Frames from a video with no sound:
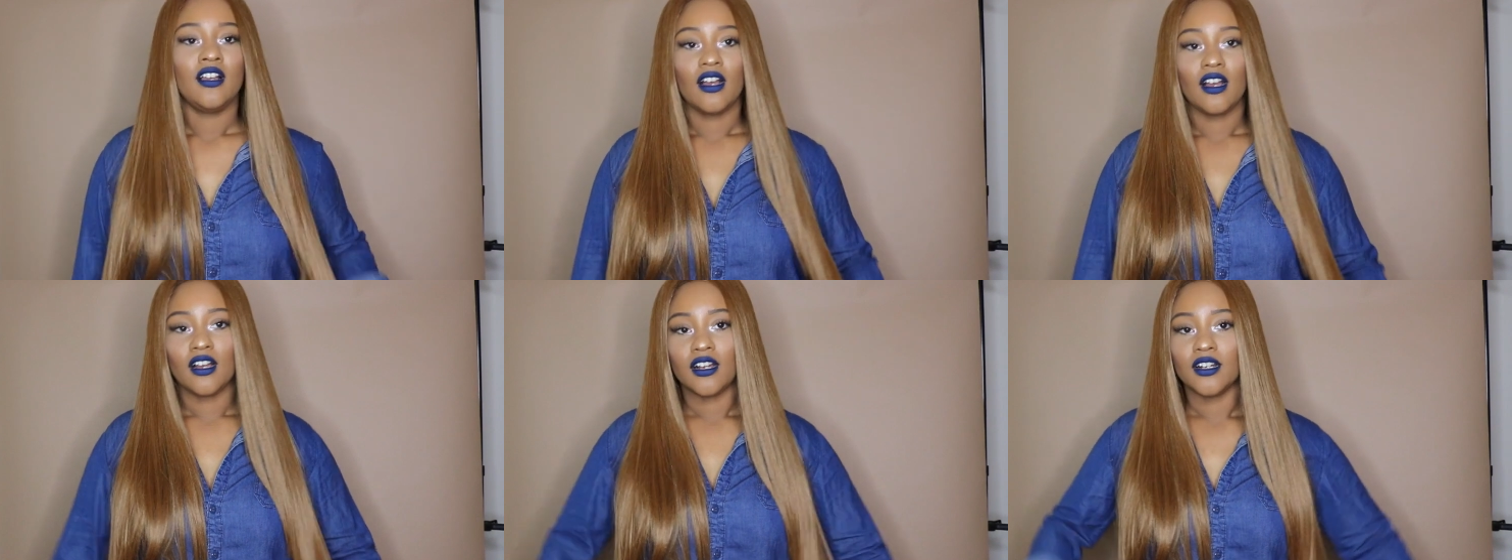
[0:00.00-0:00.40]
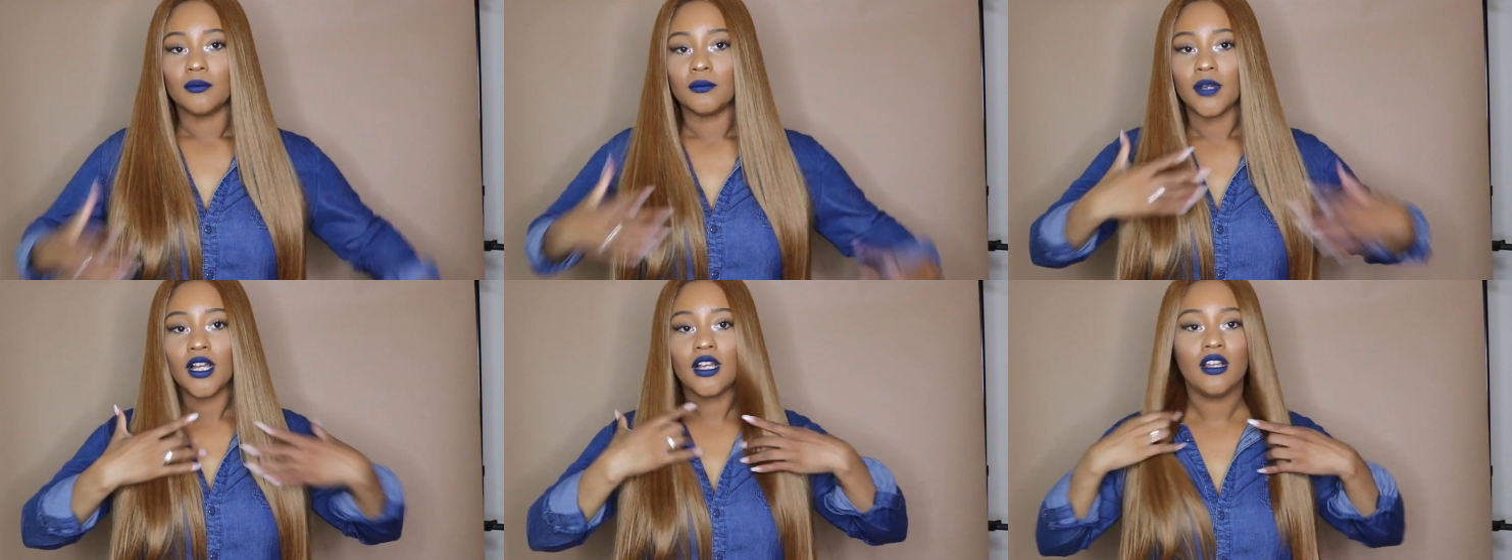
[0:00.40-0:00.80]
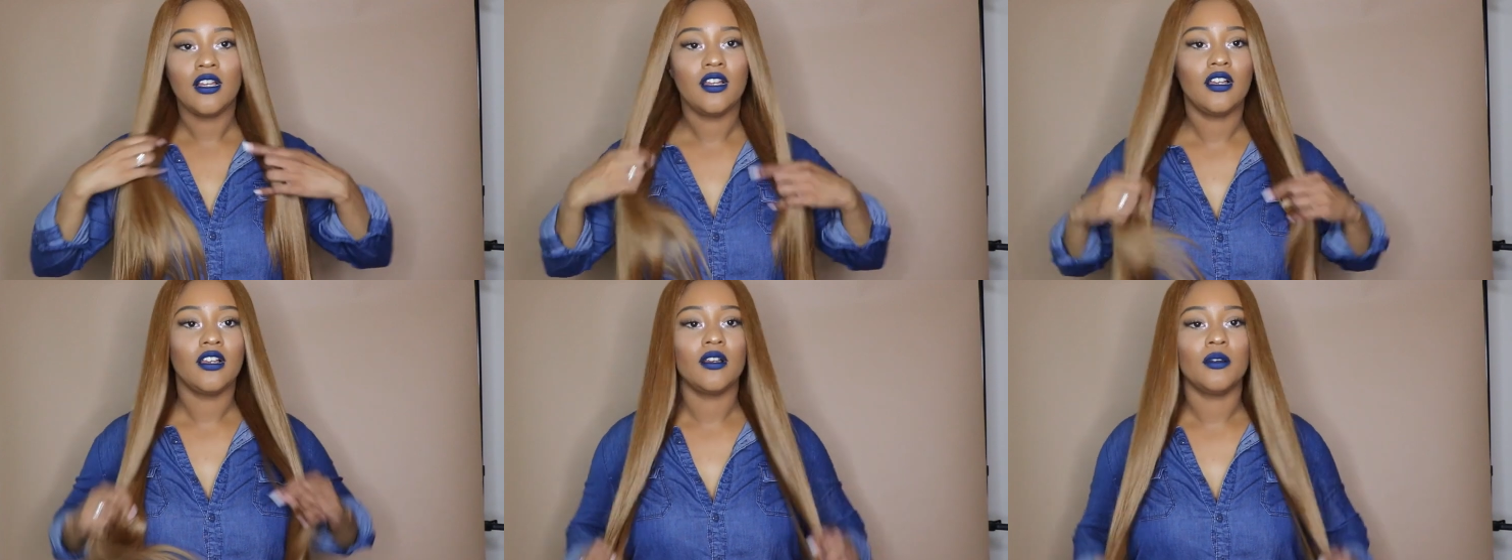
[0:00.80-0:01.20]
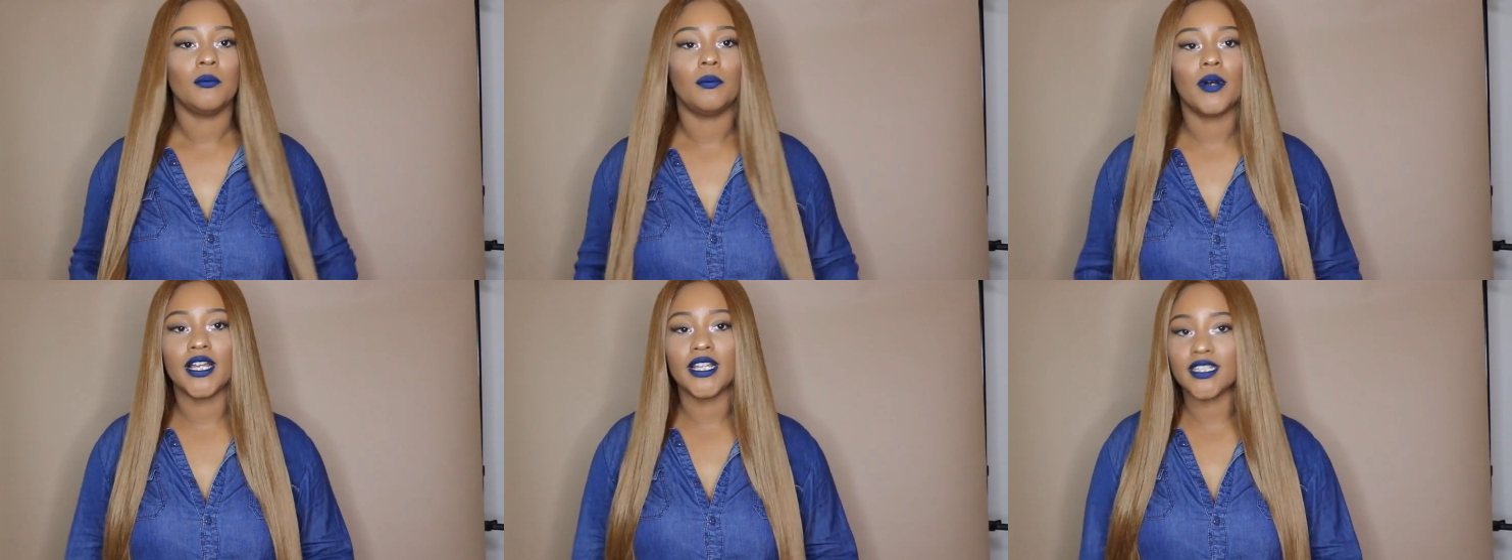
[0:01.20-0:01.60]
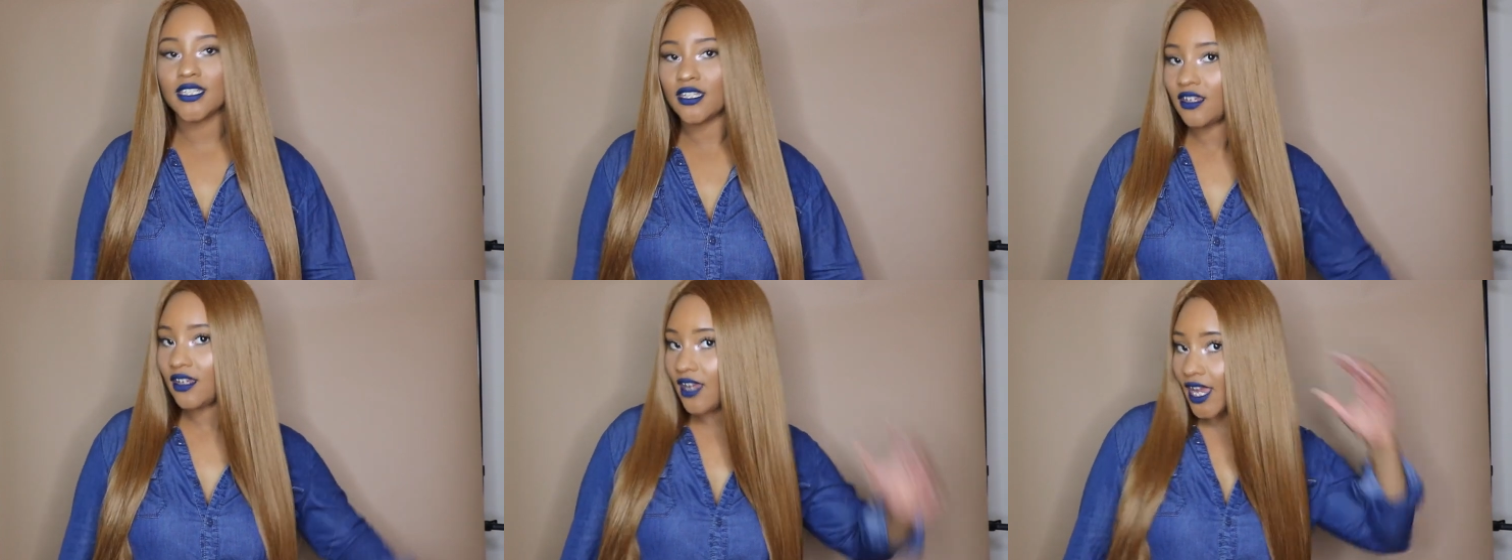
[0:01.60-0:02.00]

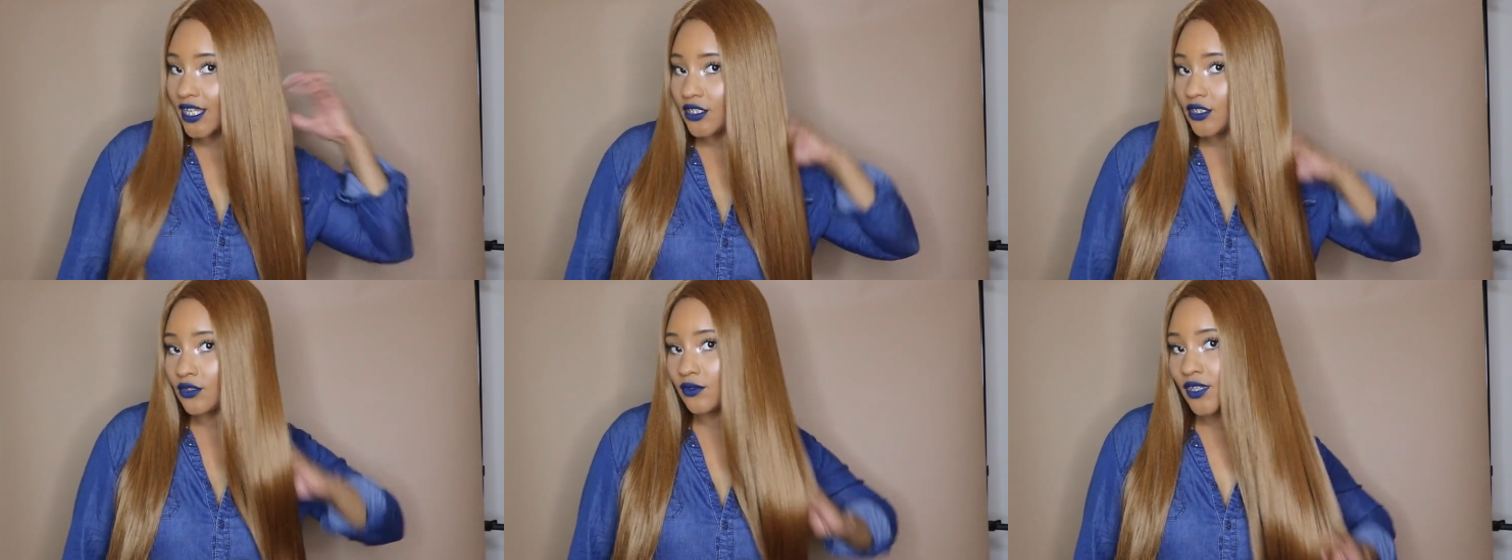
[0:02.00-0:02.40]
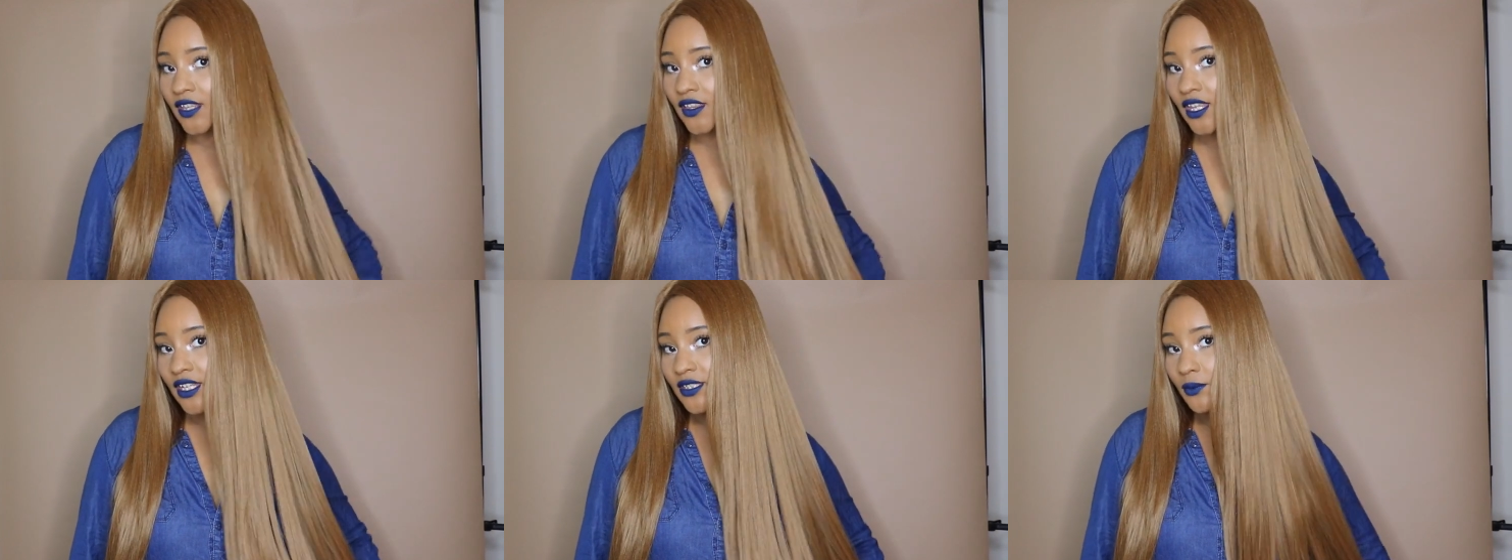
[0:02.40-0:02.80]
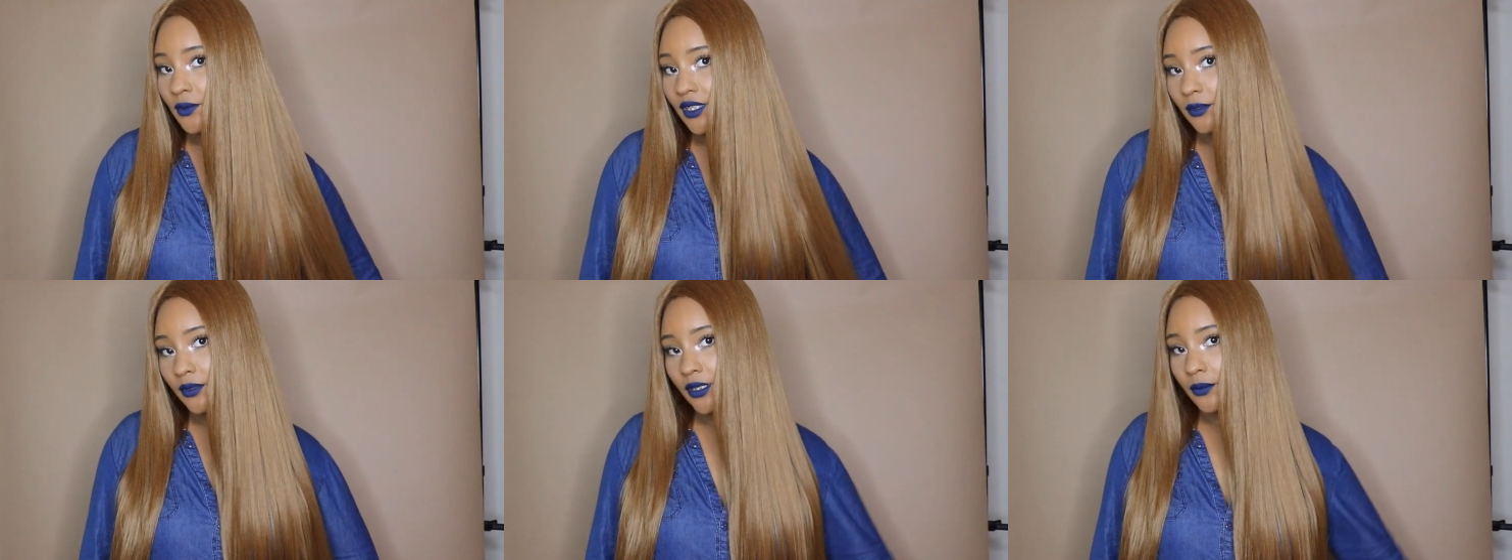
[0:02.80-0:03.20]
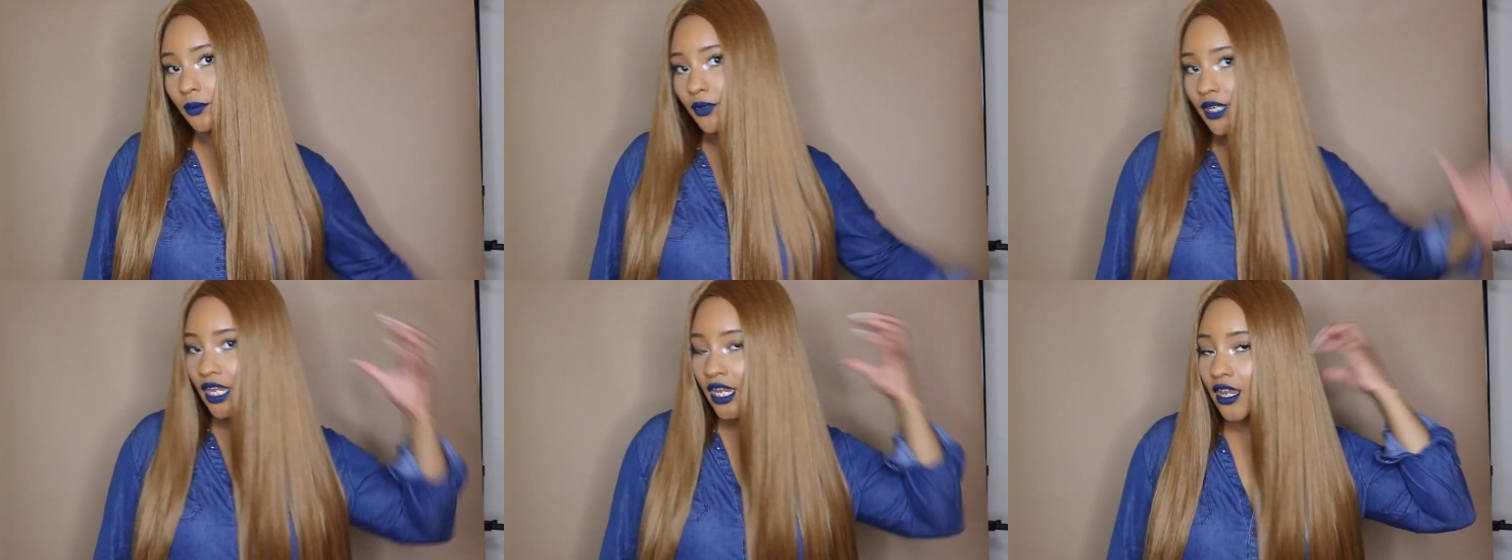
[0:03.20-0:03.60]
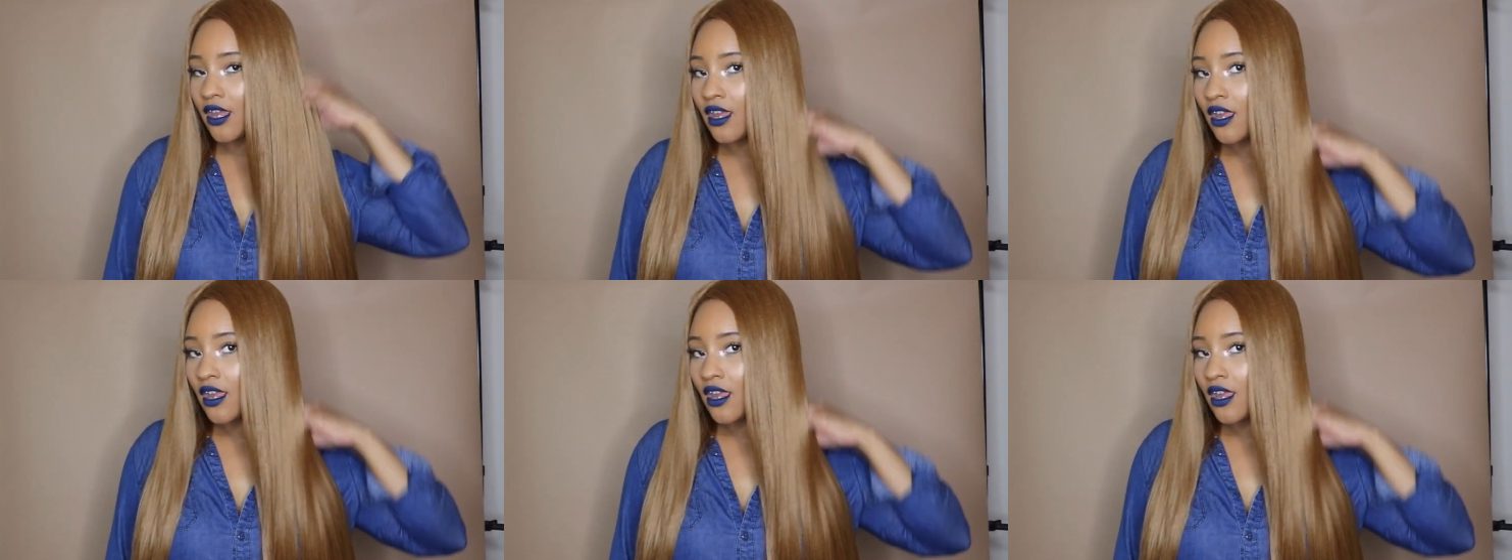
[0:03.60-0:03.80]
But I do think that it's really, really pretty.